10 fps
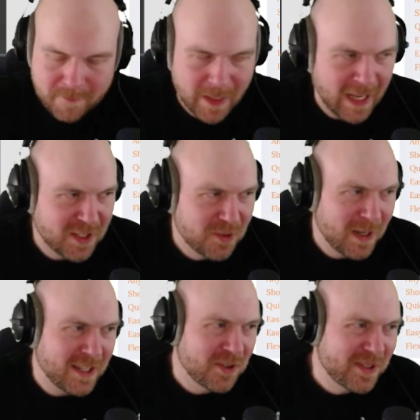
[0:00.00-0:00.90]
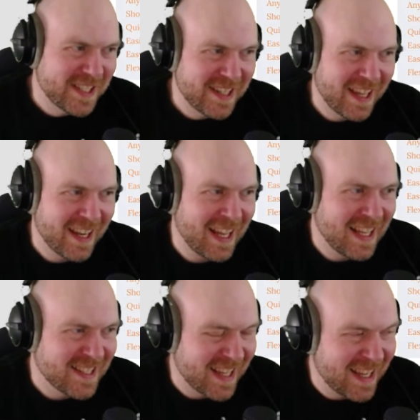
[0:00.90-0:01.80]
I do see that
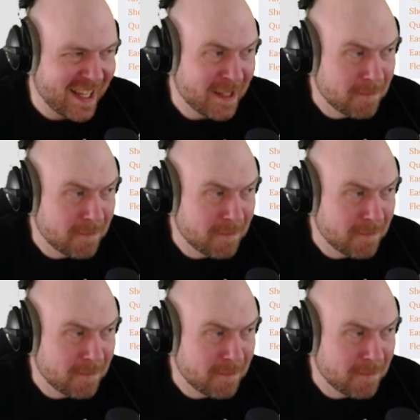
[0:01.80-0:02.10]
as a